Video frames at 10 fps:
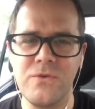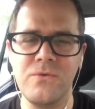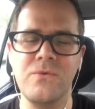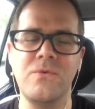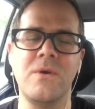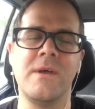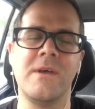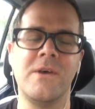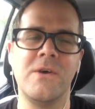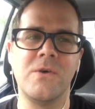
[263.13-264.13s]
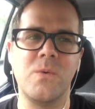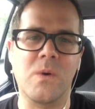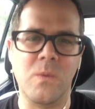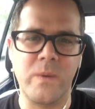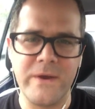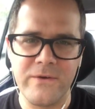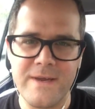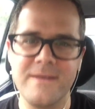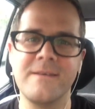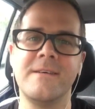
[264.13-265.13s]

you who are weary,